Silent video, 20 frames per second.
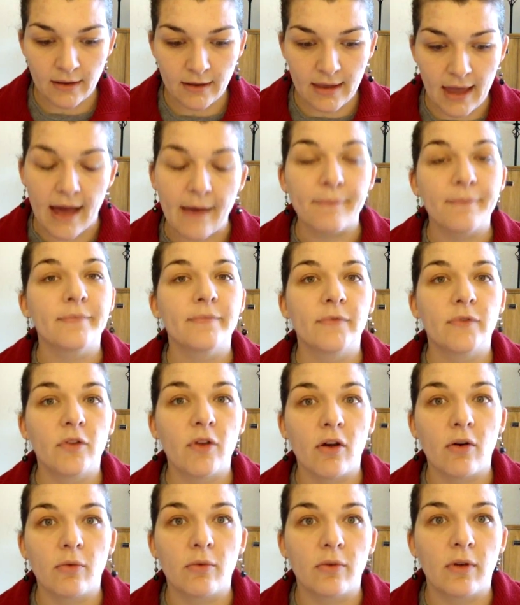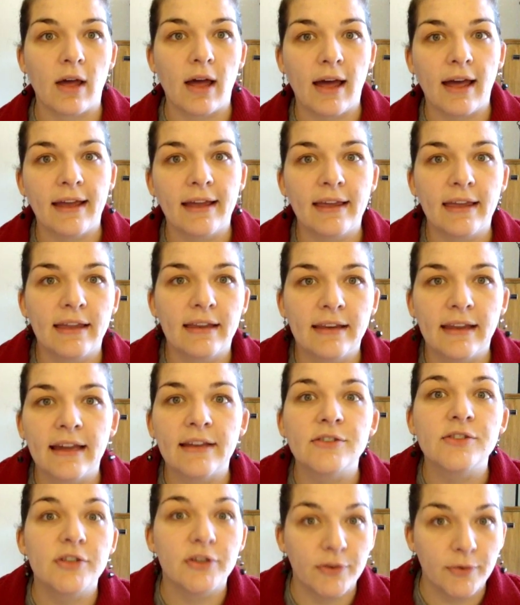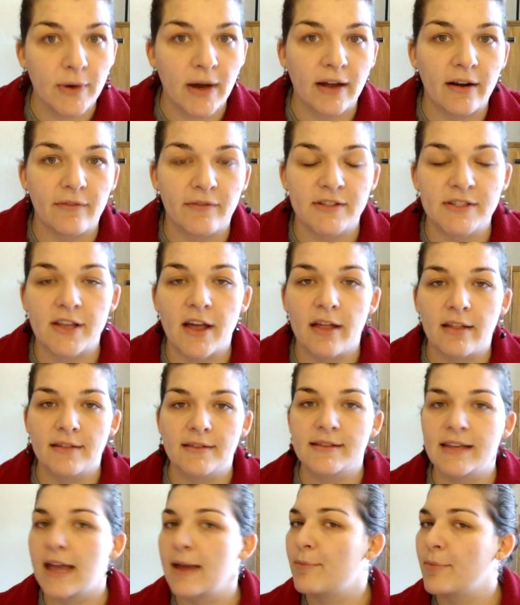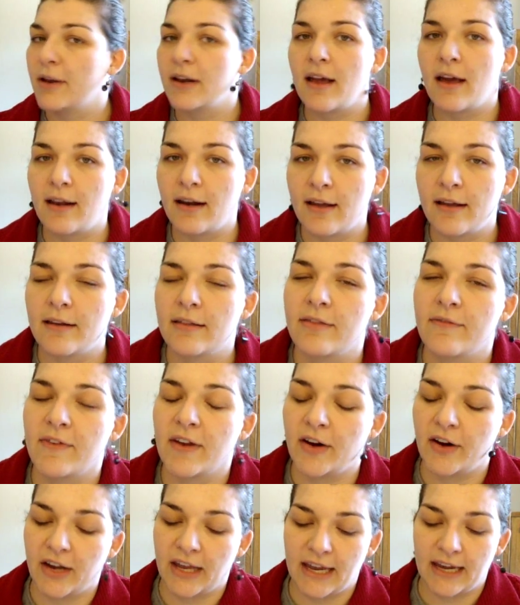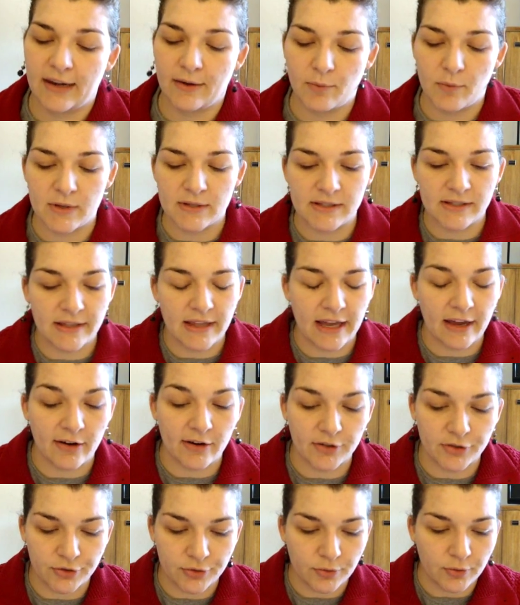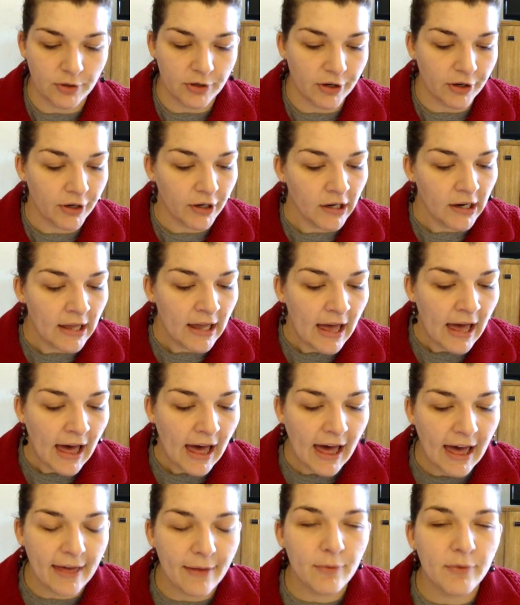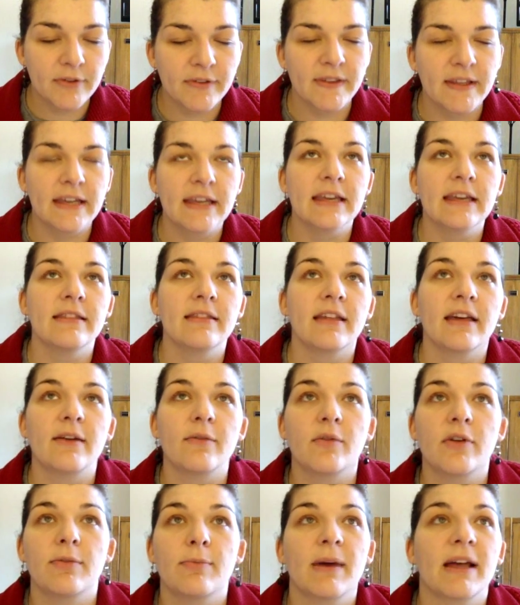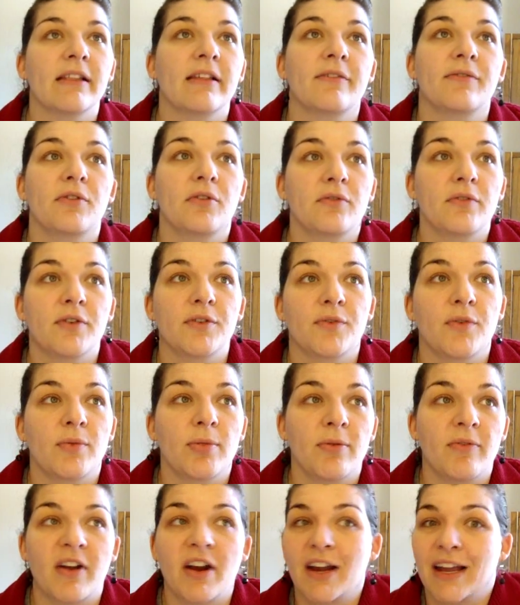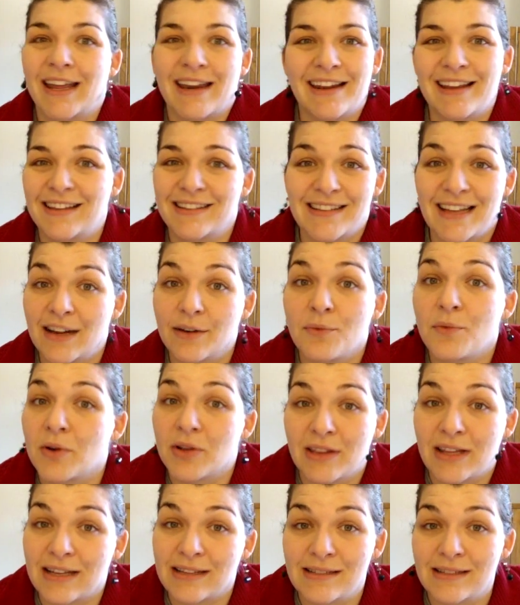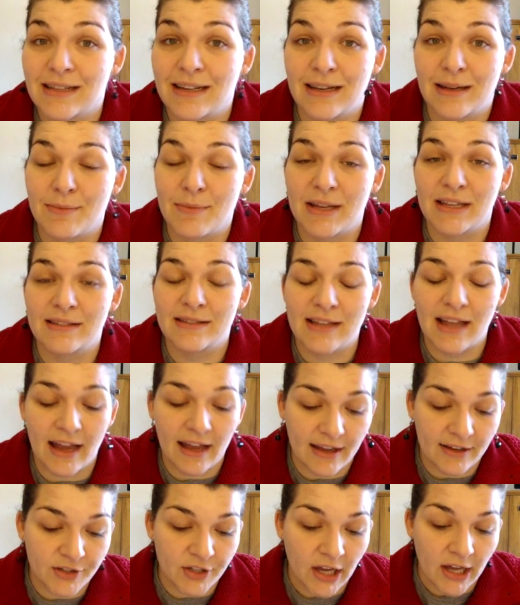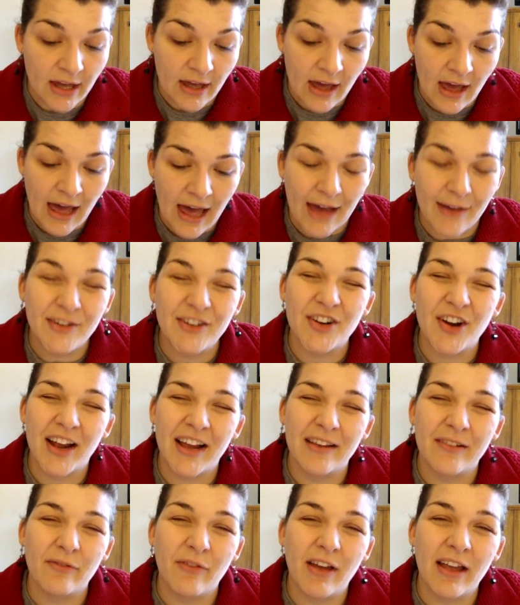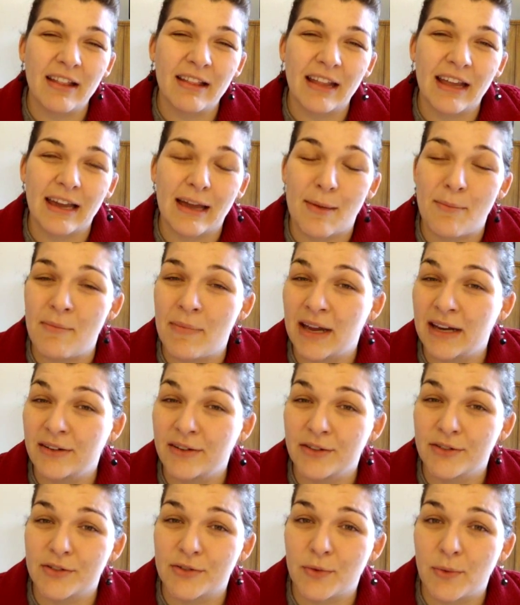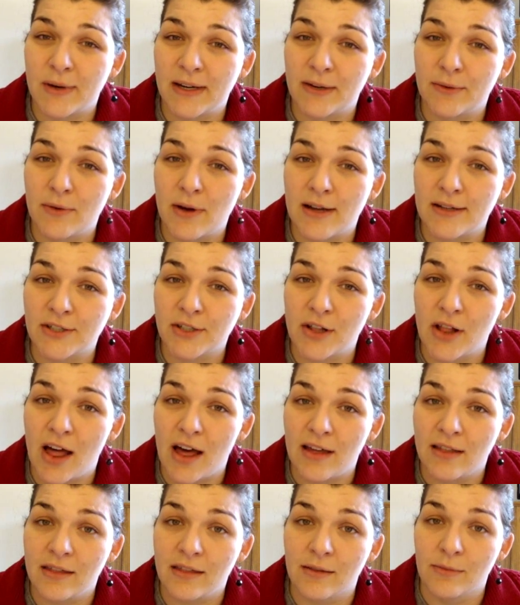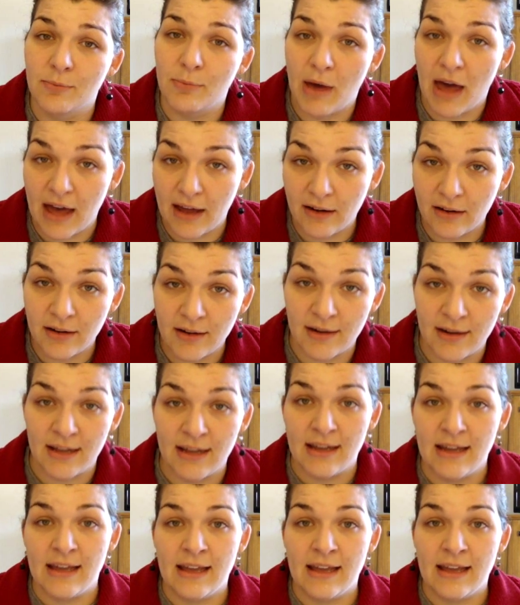Yeah, so I can get 2 out of a solid skein, but not out of the variegated ones. They are shorter. I was thinking that with my leftovers from the variegated, because I don't want that sitting in my stash, I would try and find like a mitered square washcloth pattern,